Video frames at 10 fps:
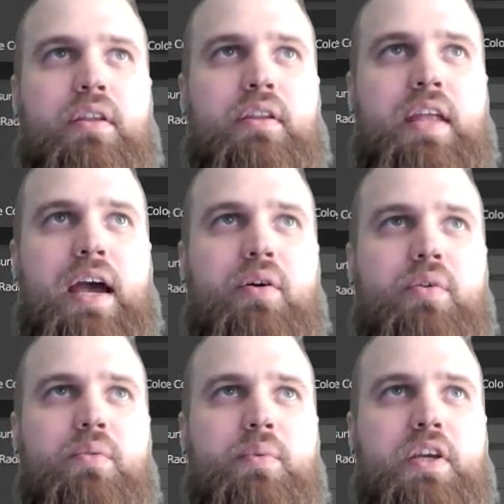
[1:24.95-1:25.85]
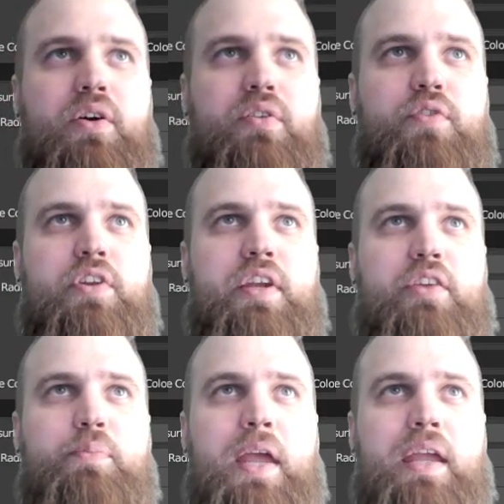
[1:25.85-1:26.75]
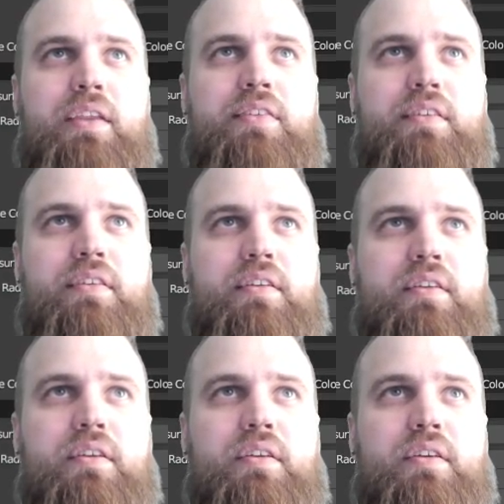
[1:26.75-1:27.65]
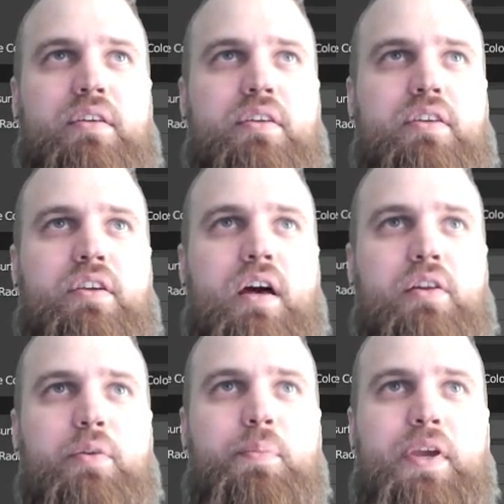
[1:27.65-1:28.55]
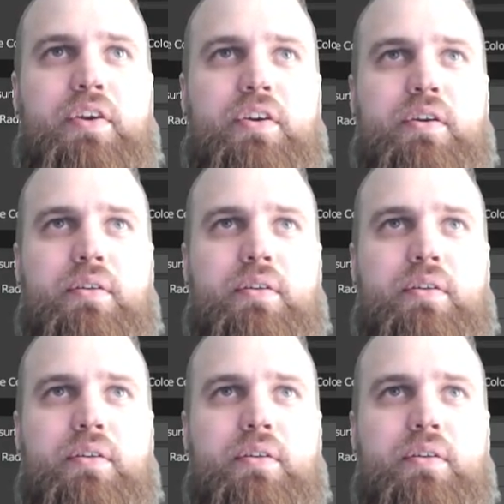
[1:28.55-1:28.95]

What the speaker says: Now we go to Vertex Paint, Color Picker,